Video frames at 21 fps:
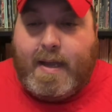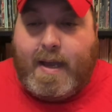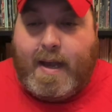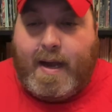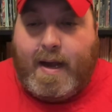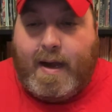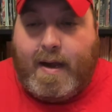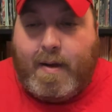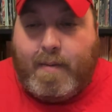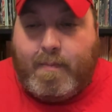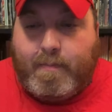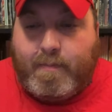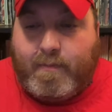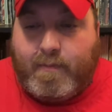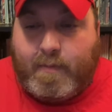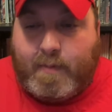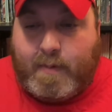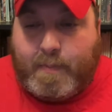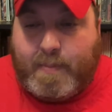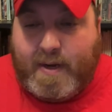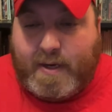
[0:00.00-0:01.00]
Um,
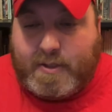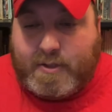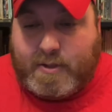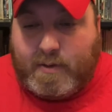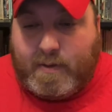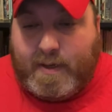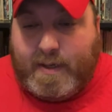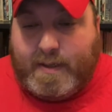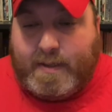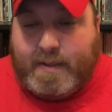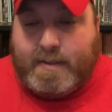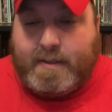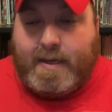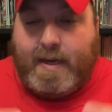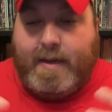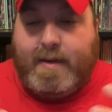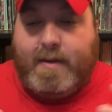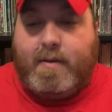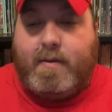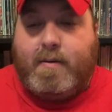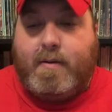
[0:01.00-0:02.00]
in the picture, it is
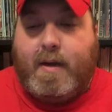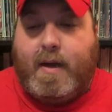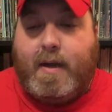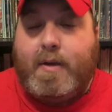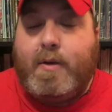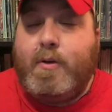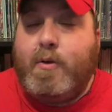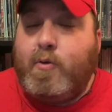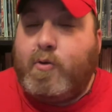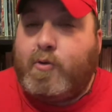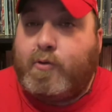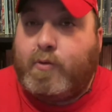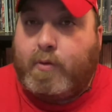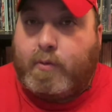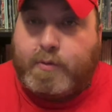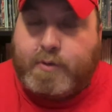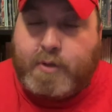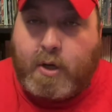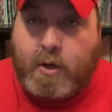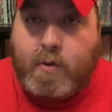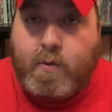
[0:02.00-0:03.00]
a, a neutral
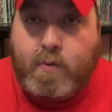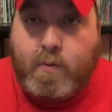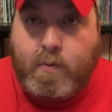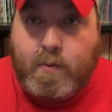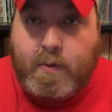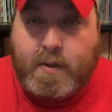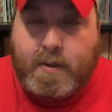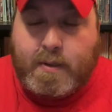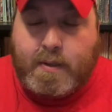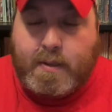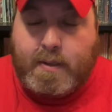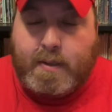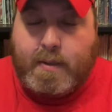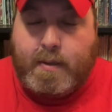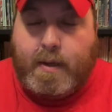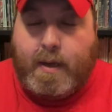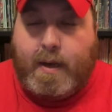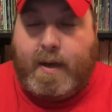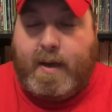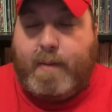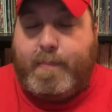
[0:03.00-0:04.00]
tone
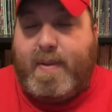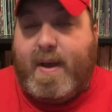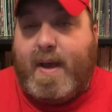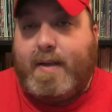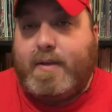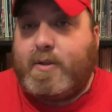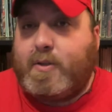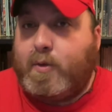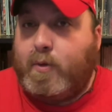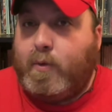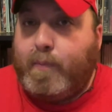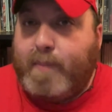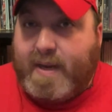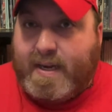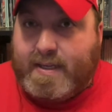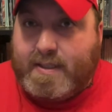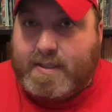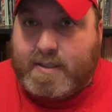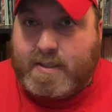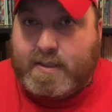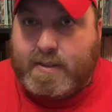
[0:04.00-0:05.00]
uh, pedestal
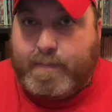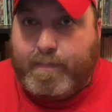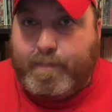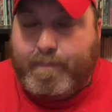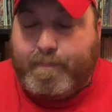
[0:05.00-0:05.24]
base.